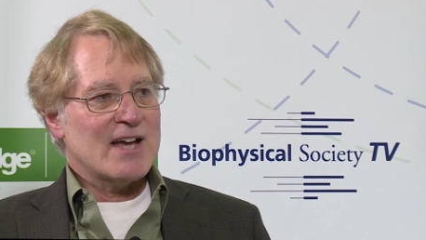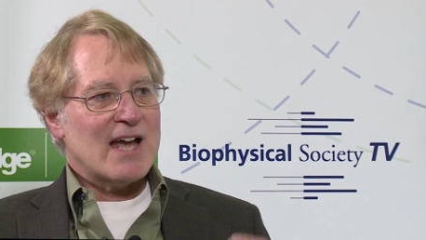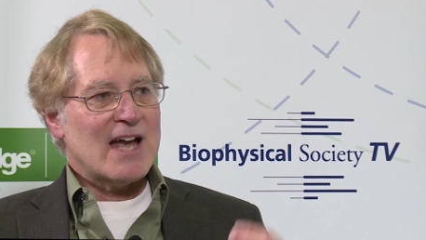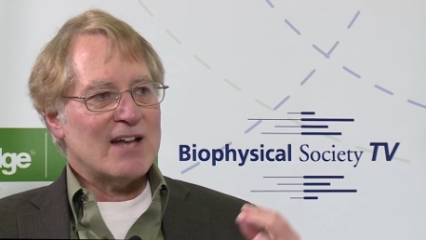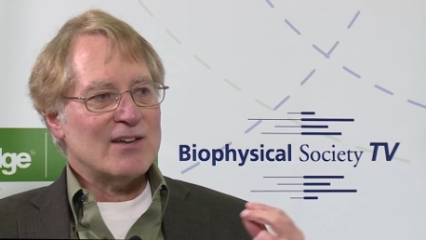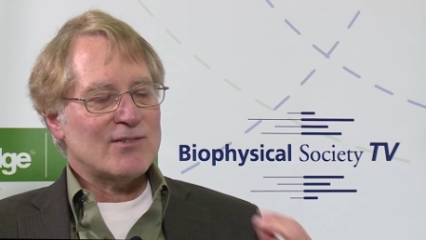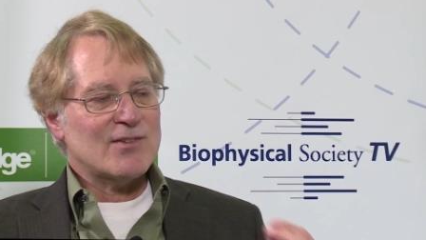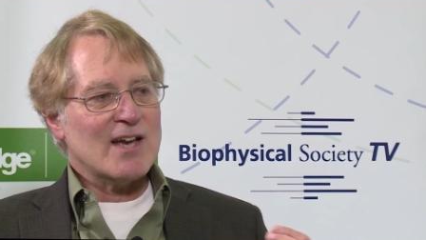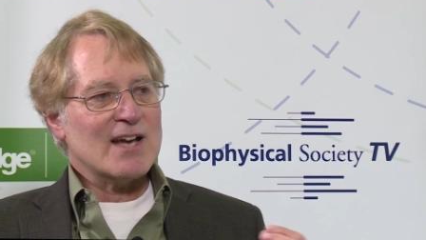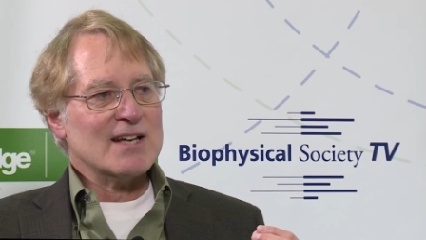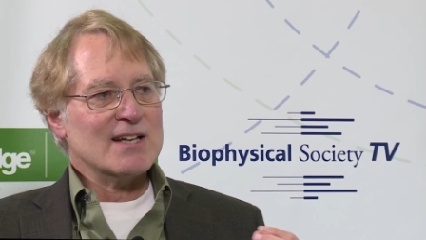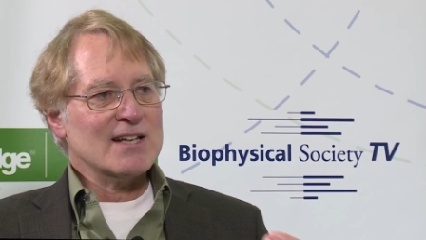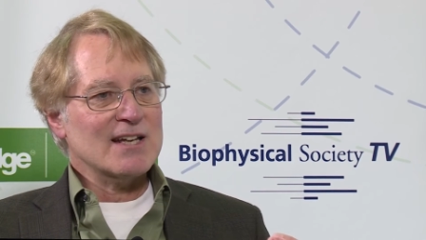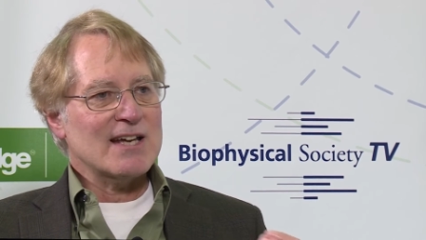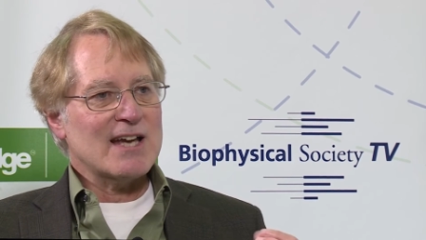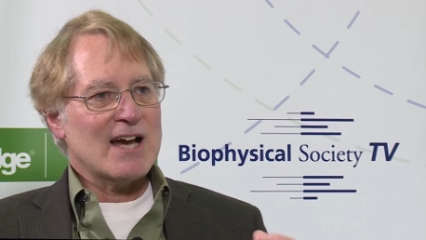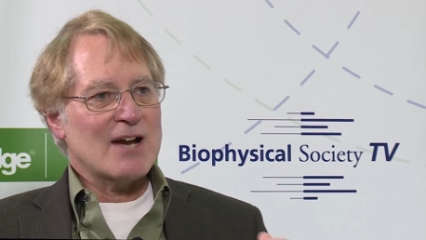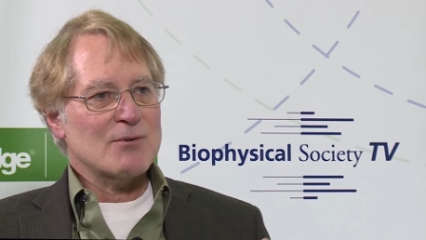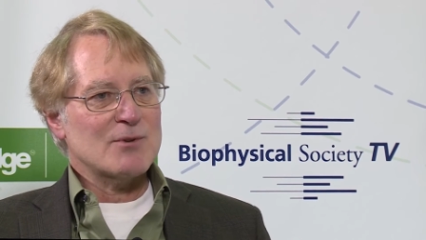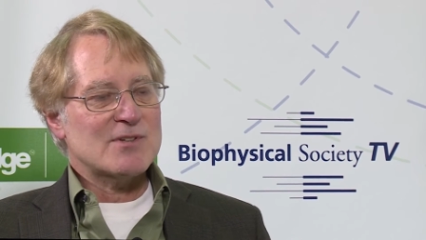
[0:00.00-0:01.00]
And
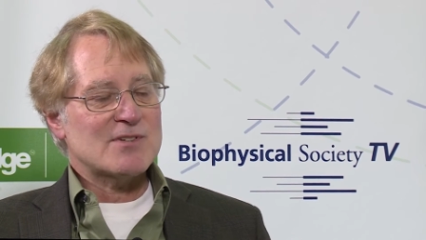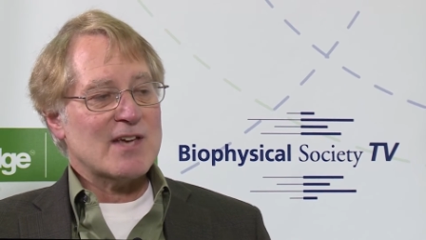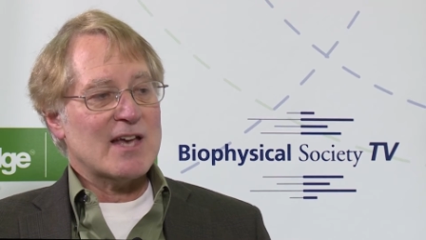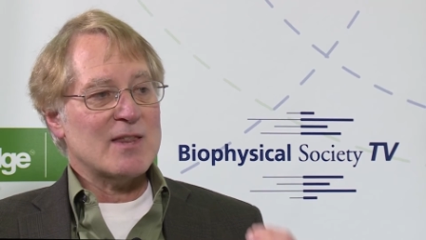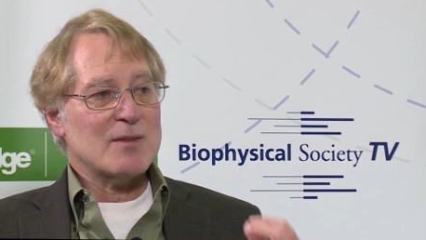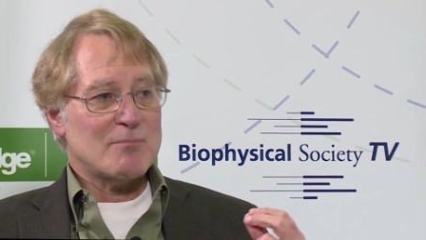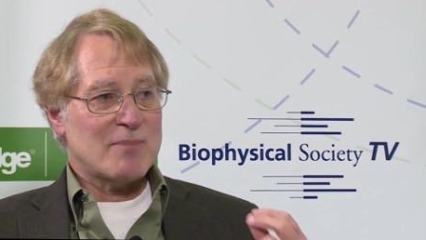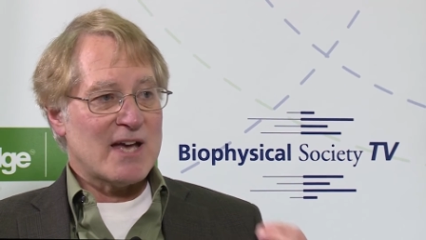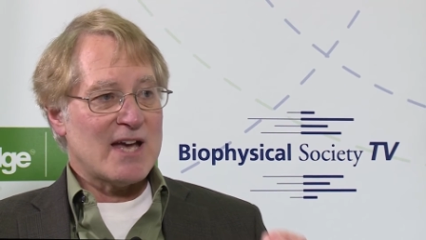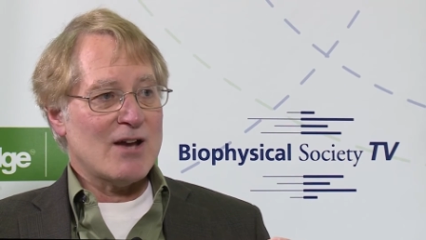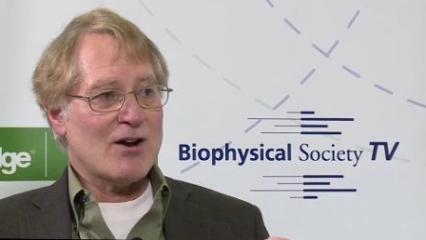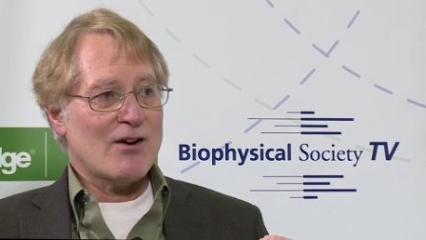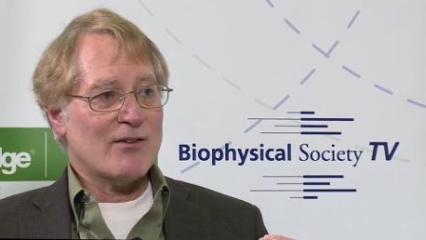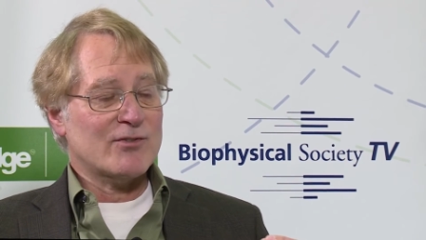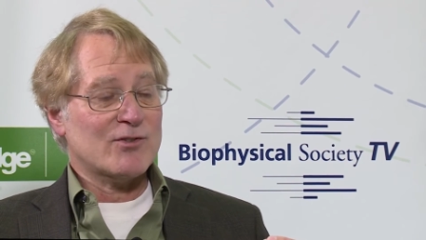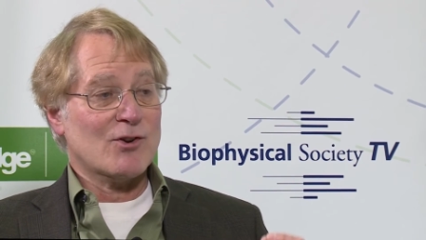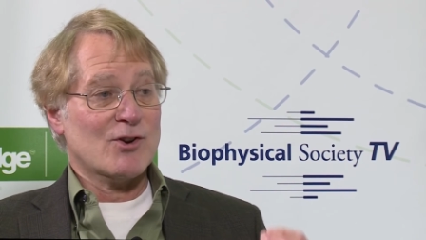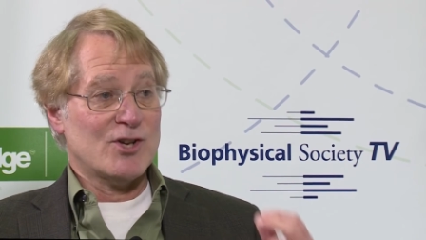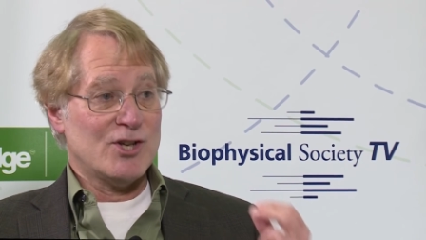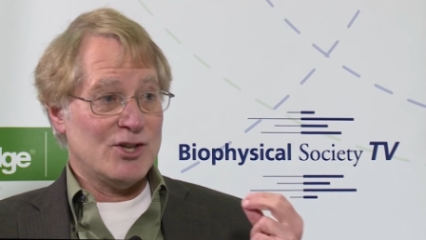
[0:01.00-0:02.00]
secondly, I would say the
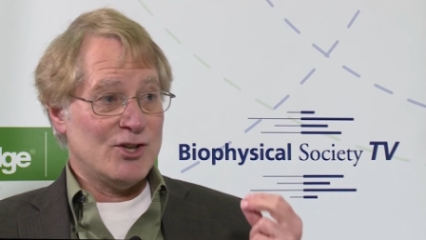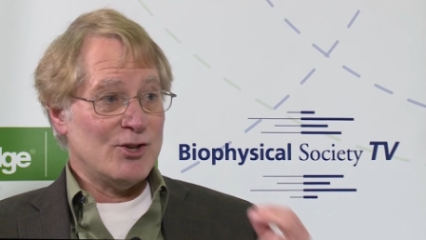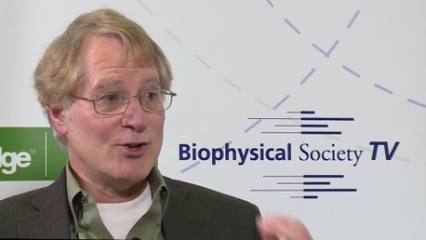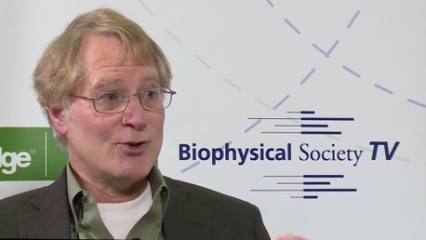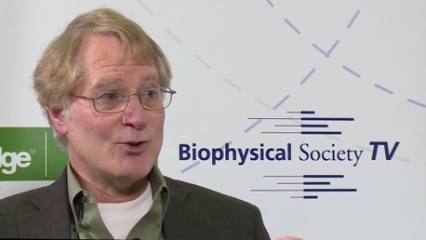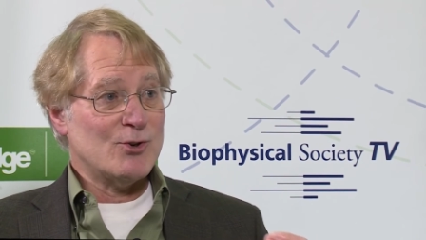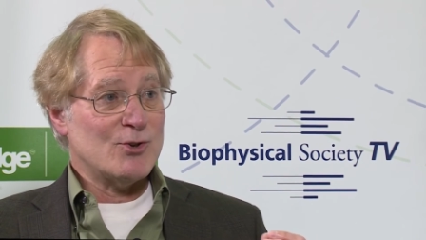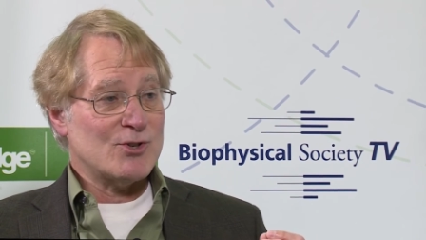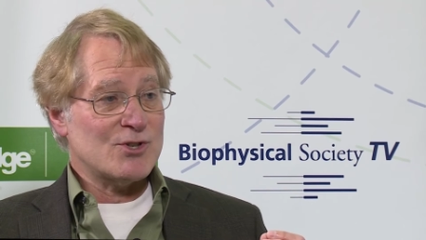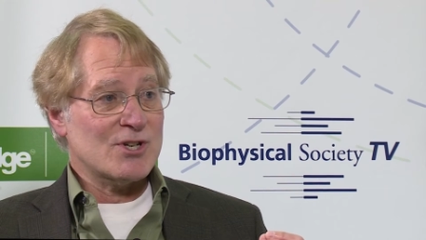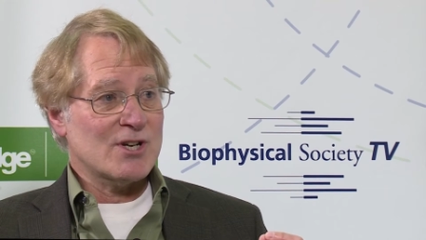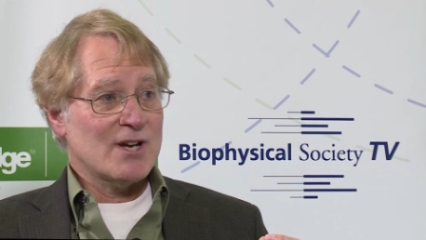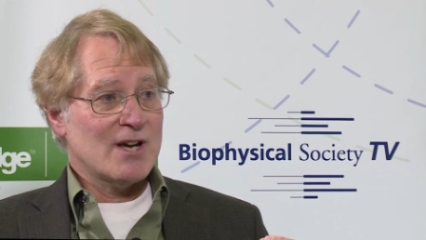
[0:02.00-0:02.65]
payoffs are huge.